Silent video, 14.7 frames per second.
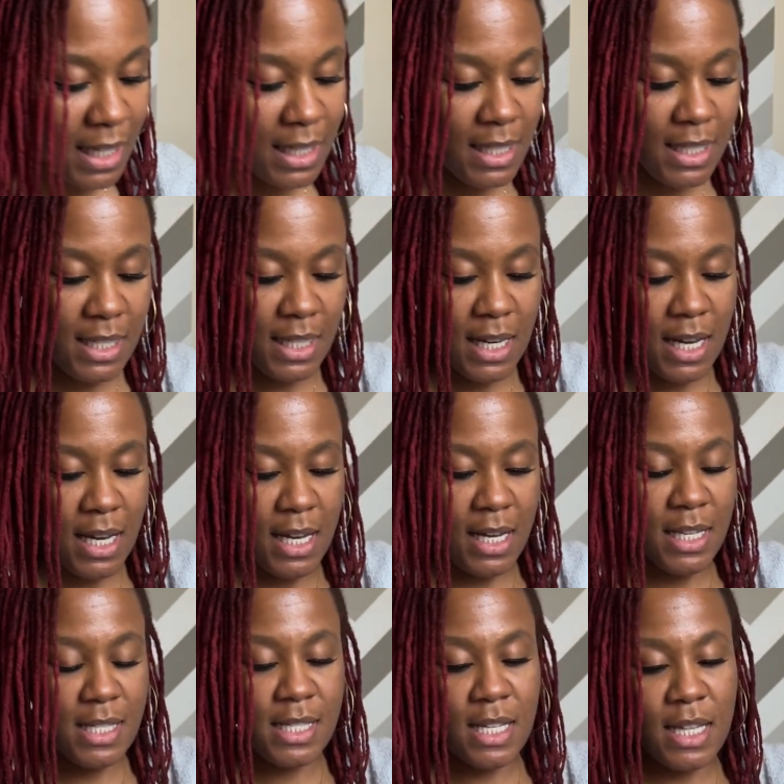
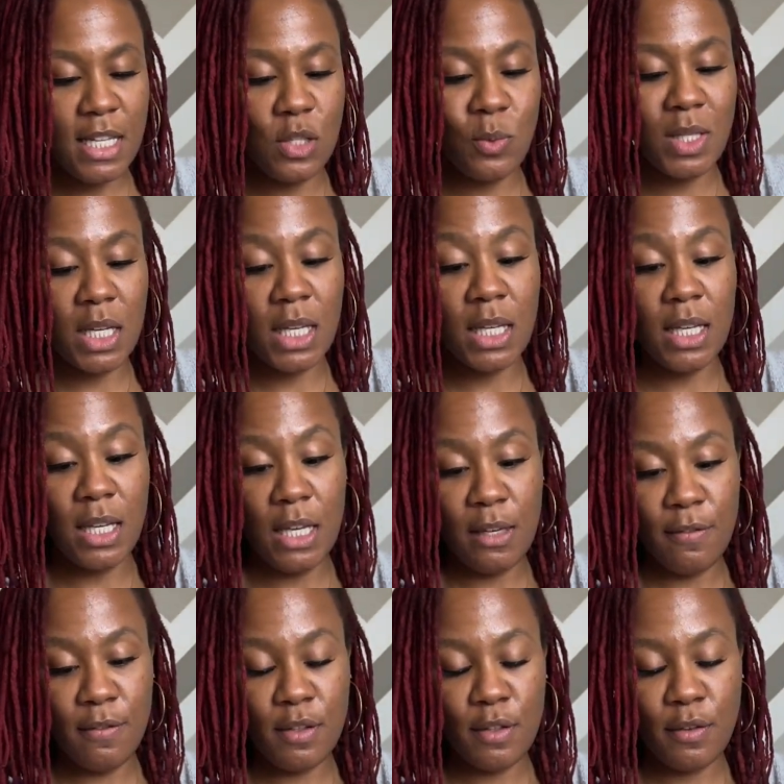got, and this was a
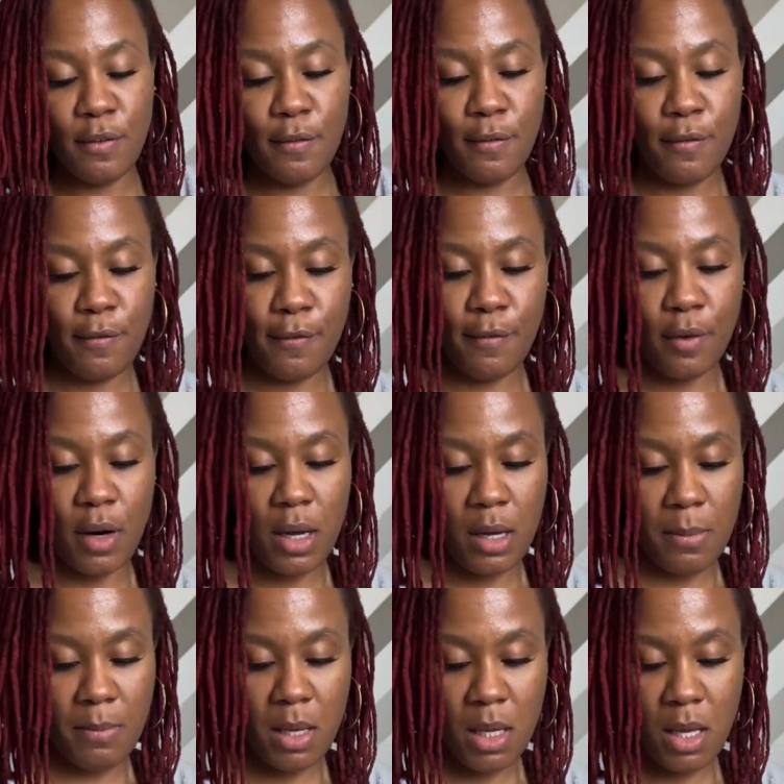gift
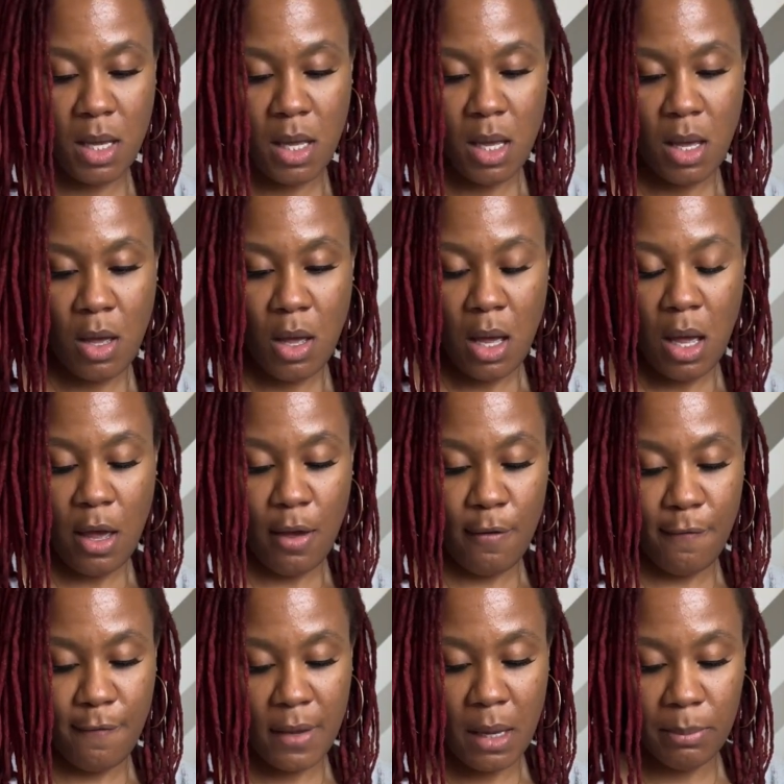from
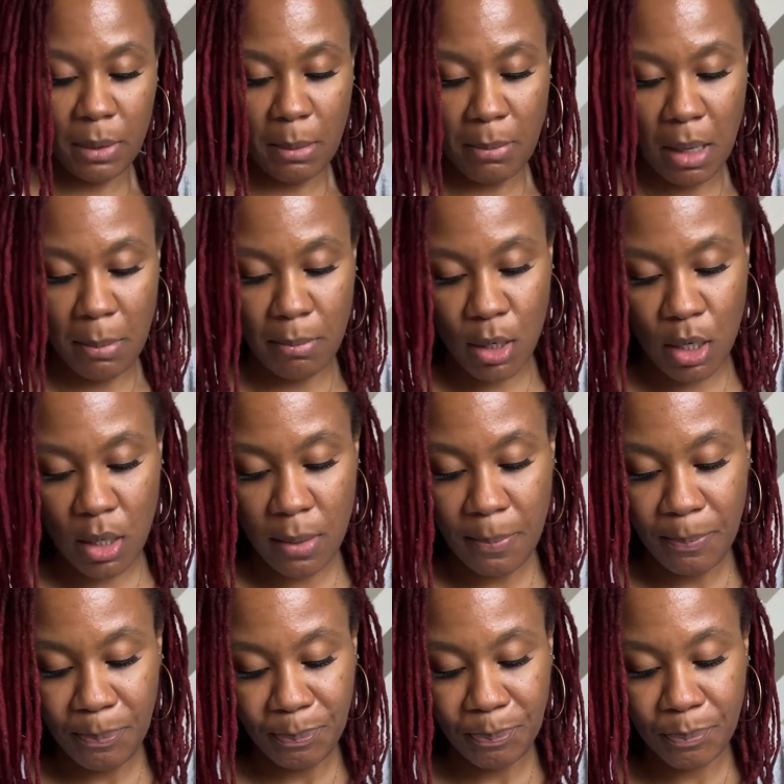a family member,
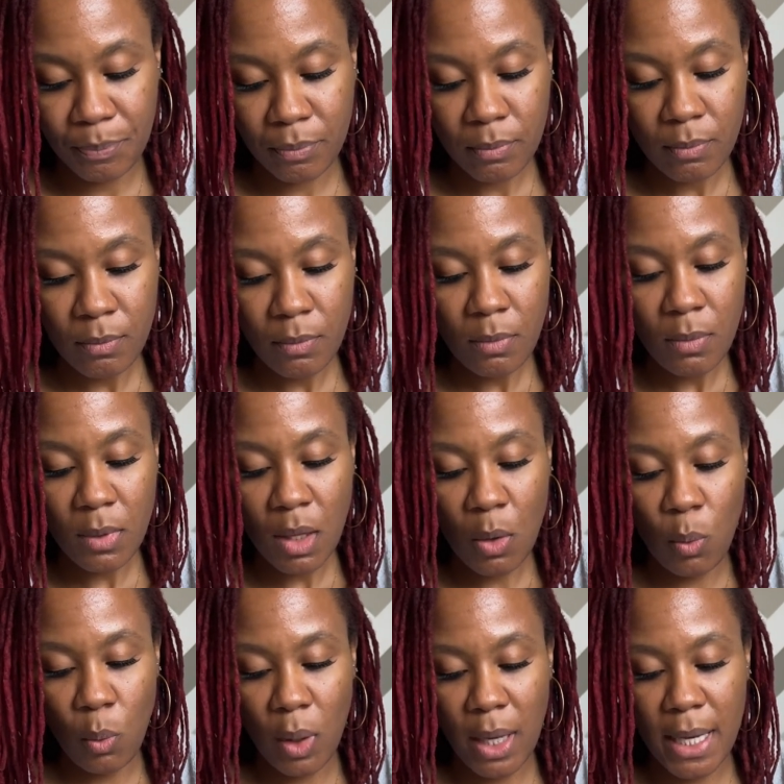
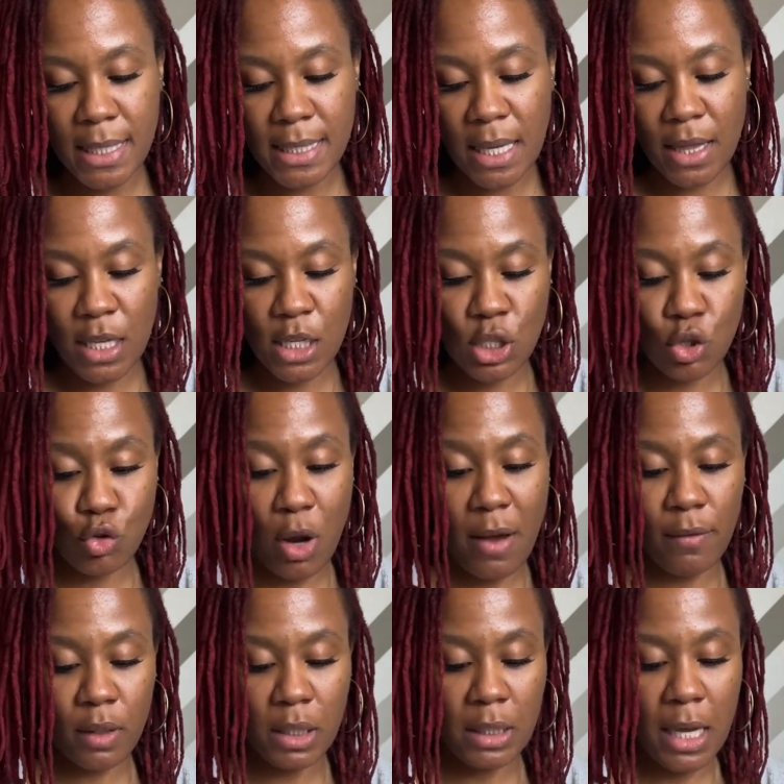was this
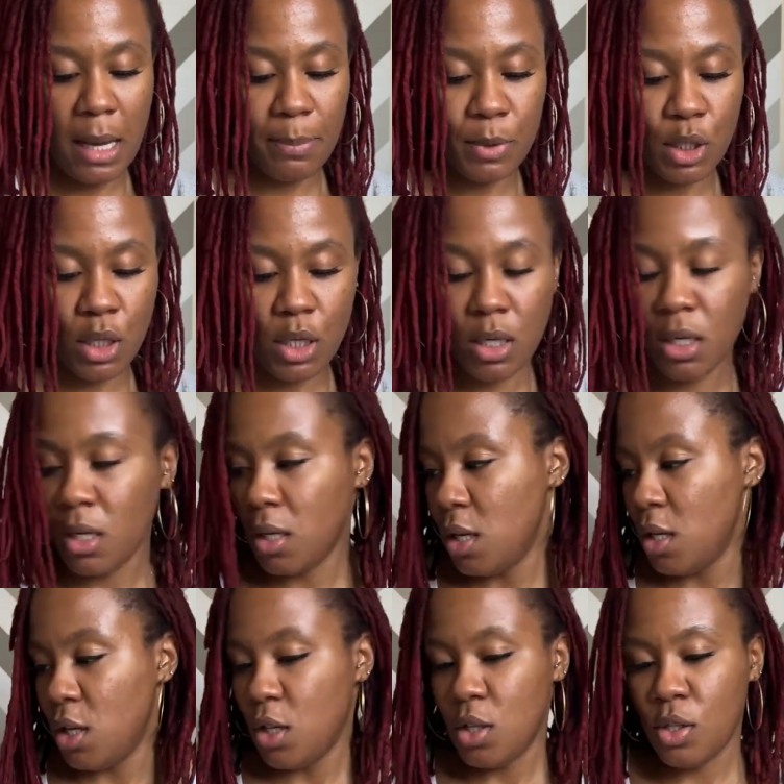travel adapter.
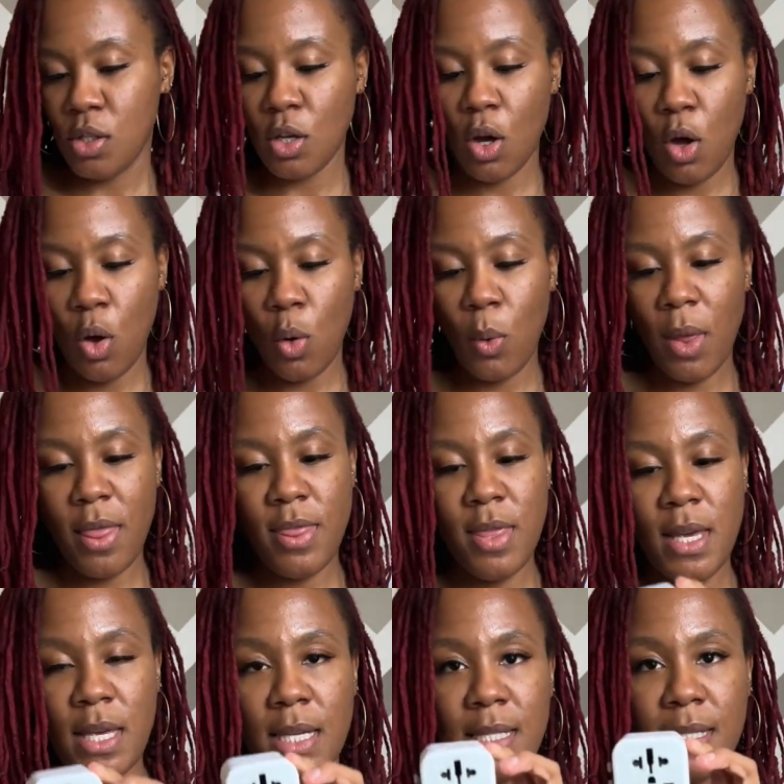So
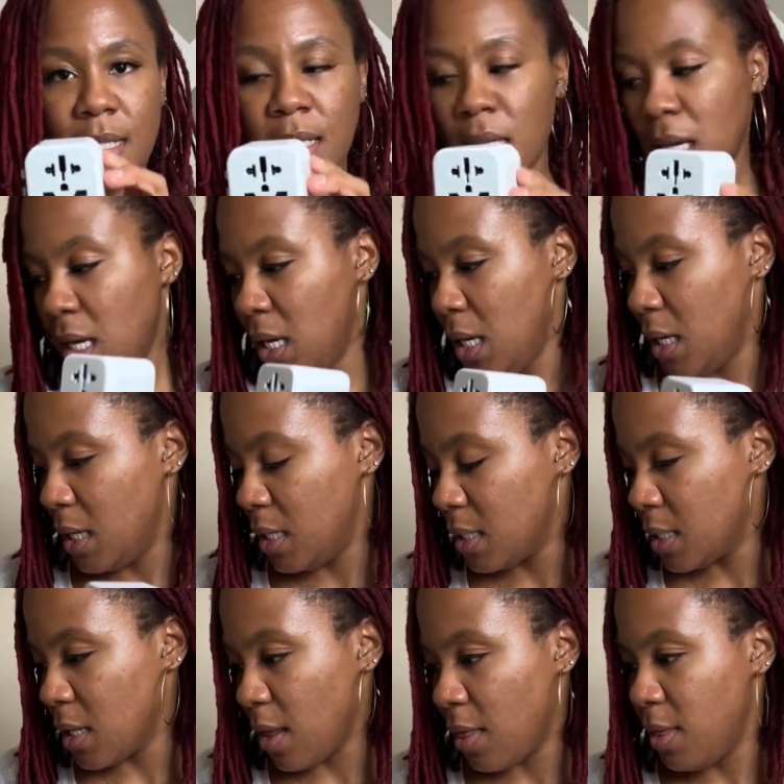this is
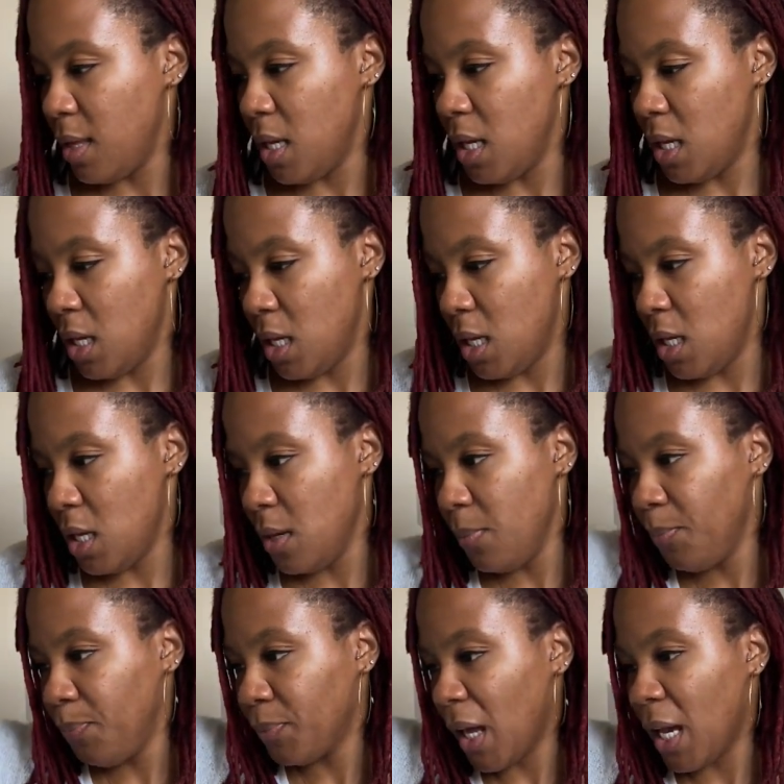the,
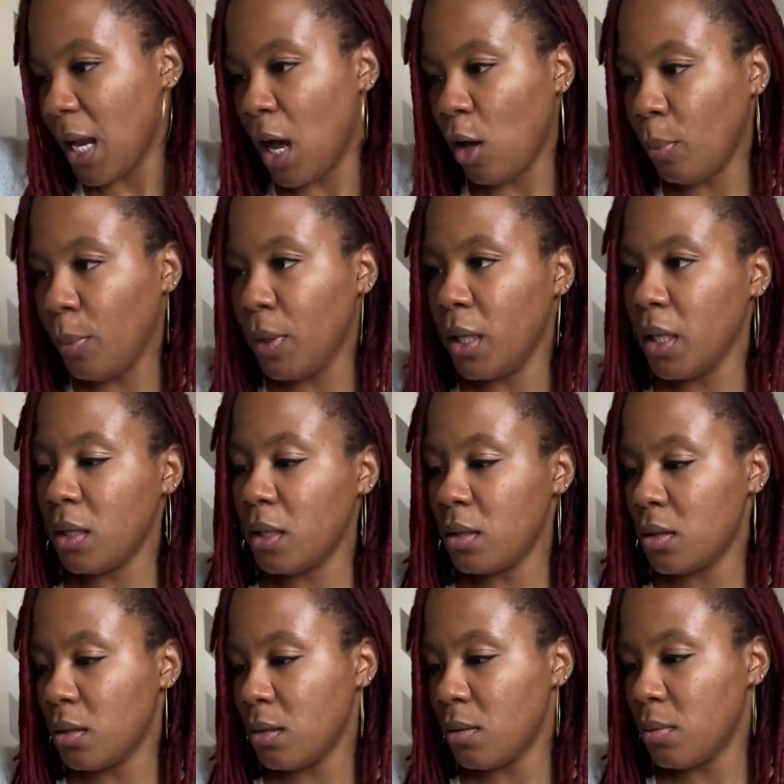and I'll put
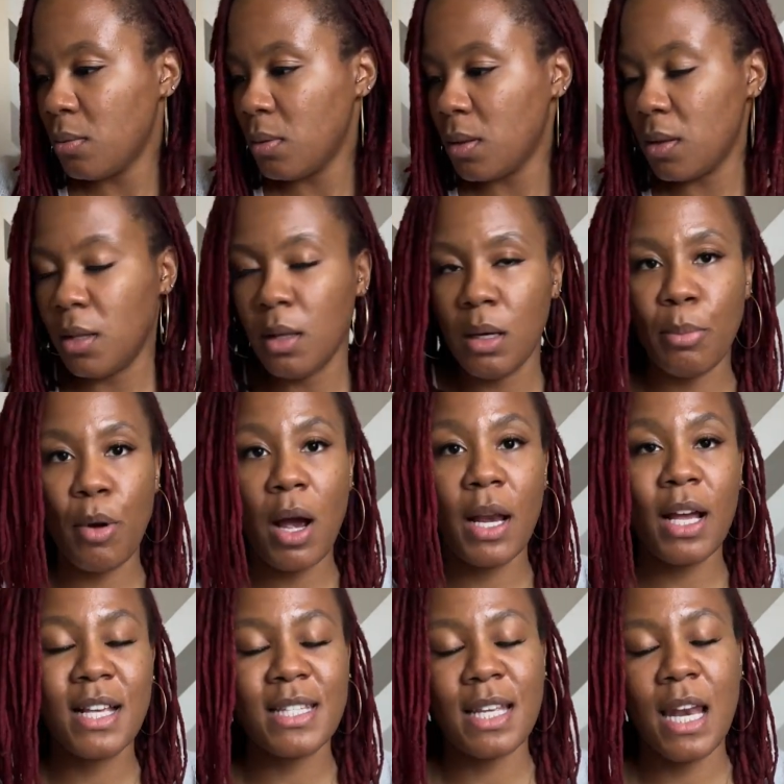the
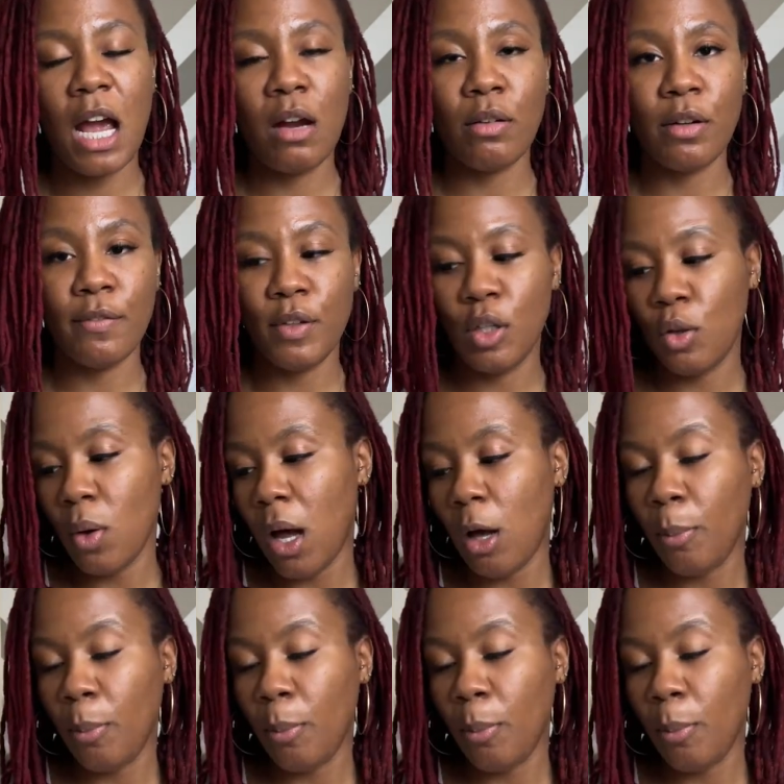products that I review, I'll